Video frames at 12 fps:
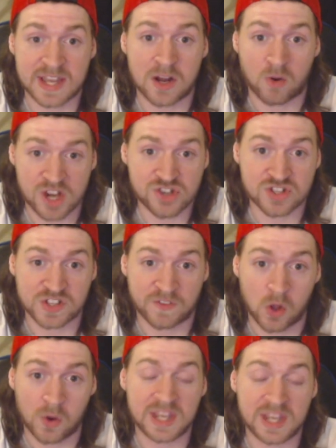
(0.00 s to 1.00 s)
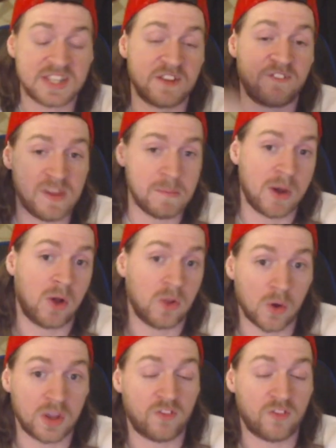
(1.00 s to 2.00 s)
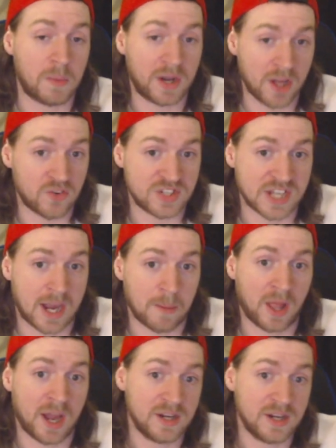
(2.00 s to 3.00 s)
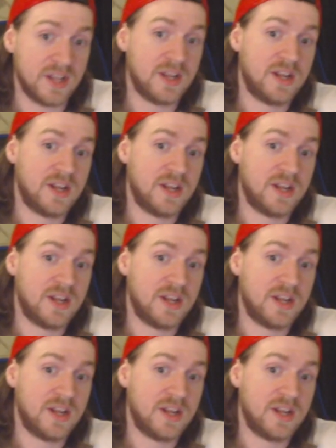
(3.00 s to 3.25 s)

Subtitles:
iterations of Loki. It's a female Loki from another timeline.